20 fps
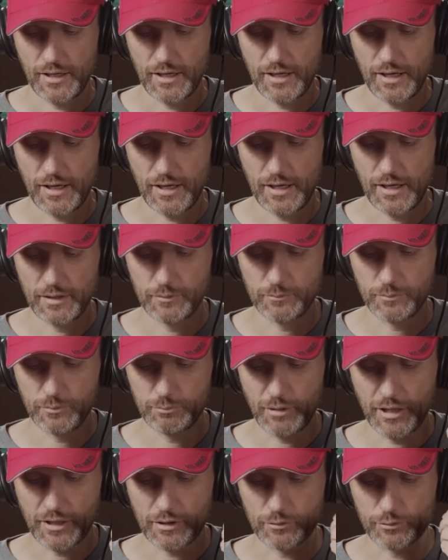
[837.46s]
um,
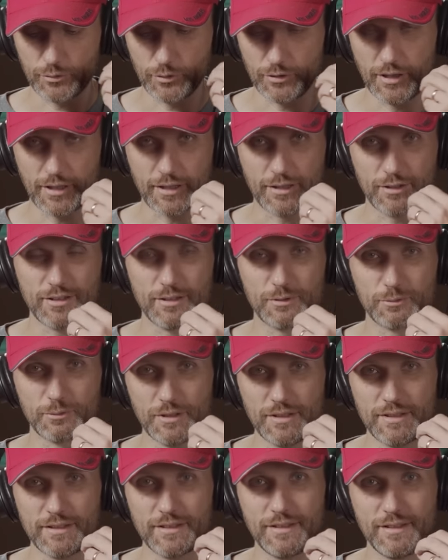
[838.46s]
microphone like you can
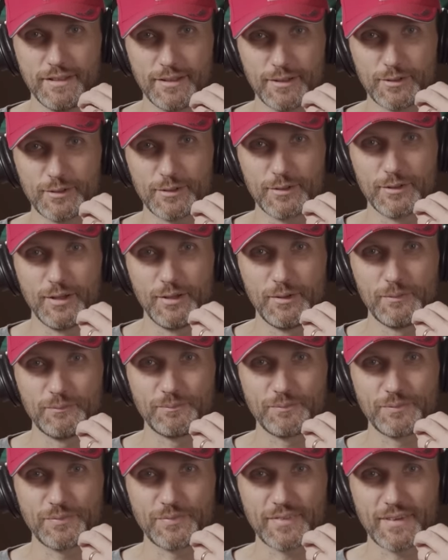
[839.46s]
really hear
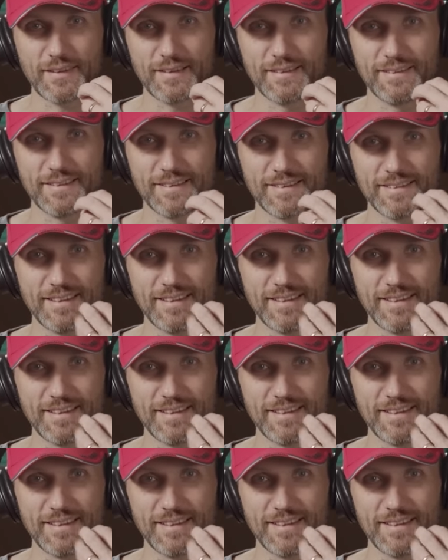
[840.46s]
like